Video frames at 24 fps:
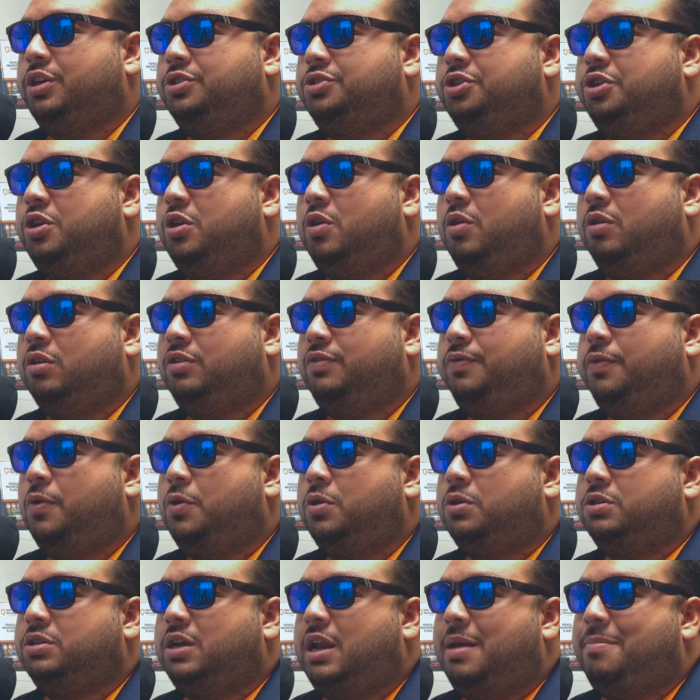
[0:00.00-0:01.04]
as far
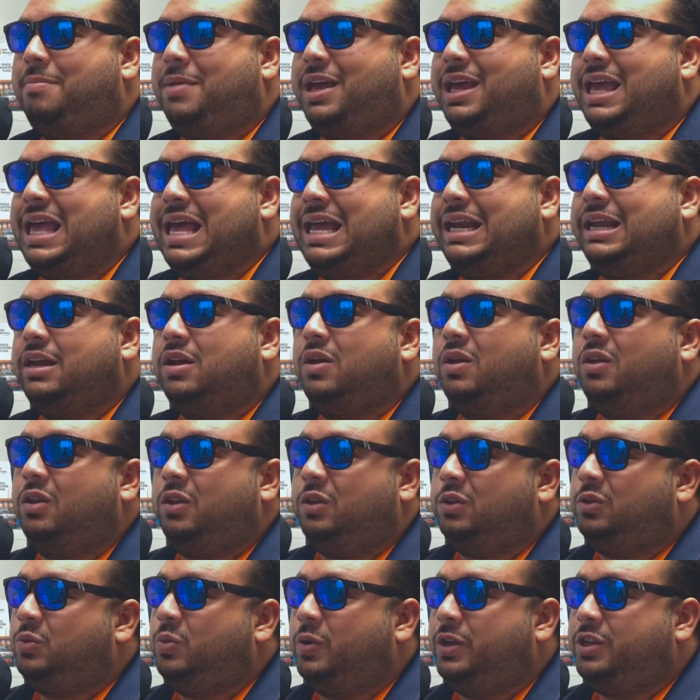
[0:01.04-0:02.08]
as like
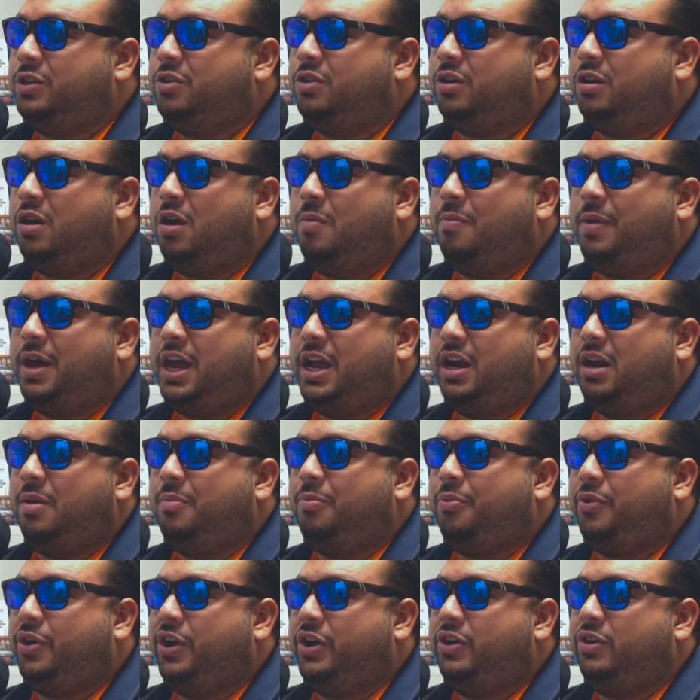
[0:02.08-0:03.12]
mechanicals when you're not buying a
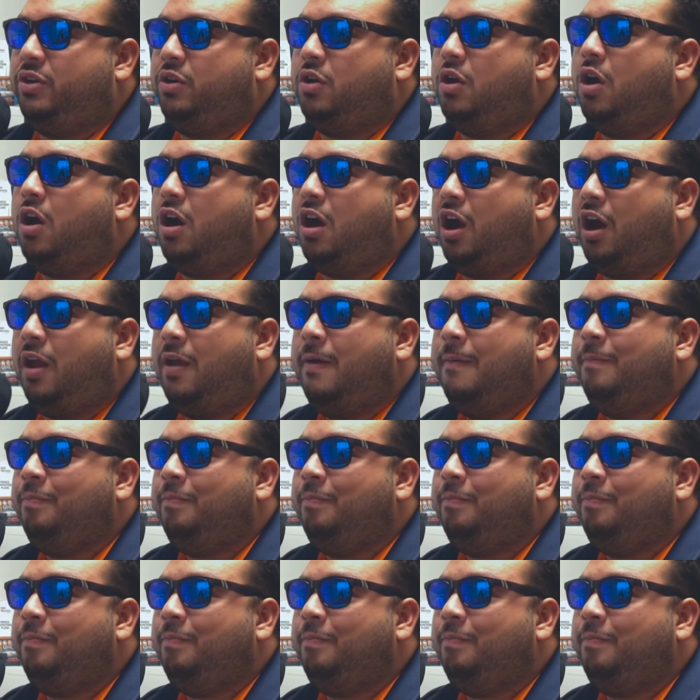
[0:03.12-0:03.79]
brand new car.